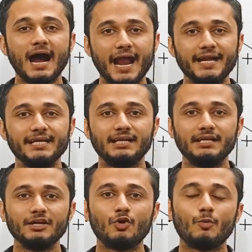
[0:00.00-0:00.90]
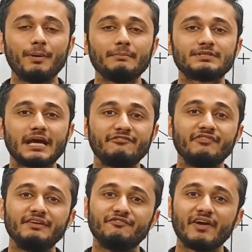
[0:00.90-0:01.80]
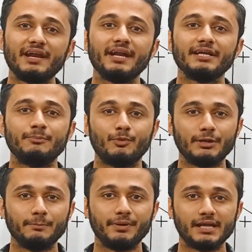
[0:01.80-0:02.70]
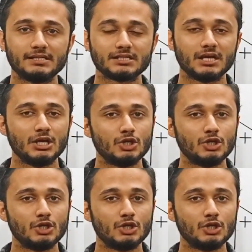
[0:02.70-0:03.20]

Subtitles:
Ideally, op-amps have infinite input impedance,